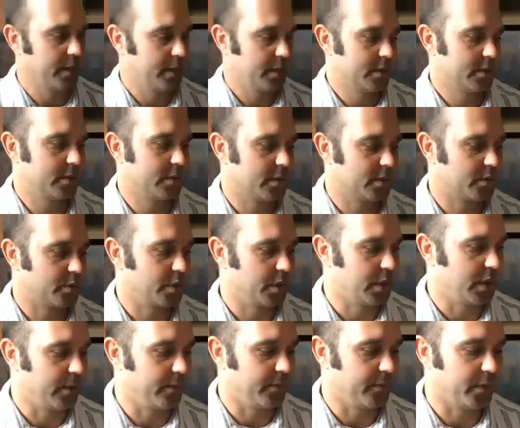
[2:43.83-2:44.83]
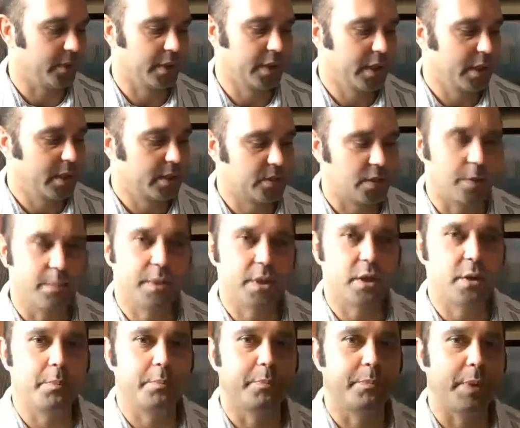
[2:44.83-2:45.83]
So that's really helpful. So I'm going to go
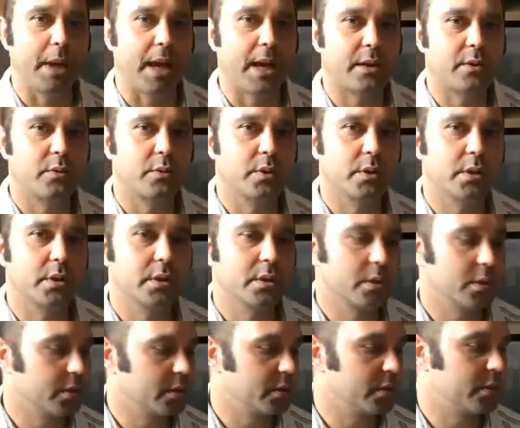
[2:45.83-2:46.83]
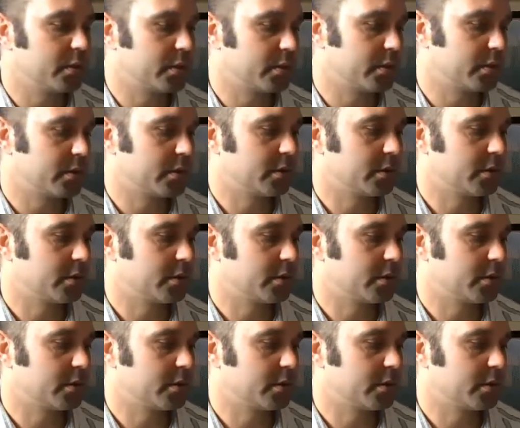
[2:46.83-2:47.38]
backwards.